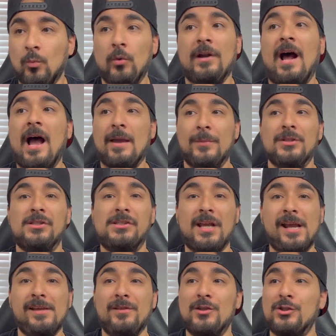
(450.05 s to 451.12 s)
When I've been
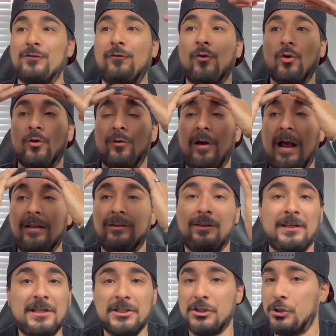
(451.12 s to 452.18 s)
saying this for at
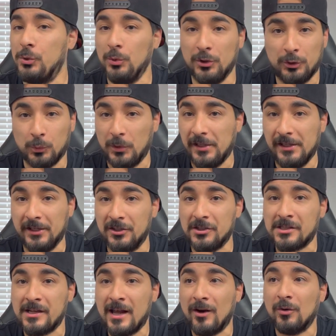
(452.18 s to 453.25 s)
least 2 or 3
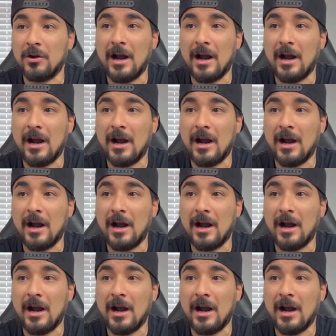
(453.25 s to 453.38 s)
years now,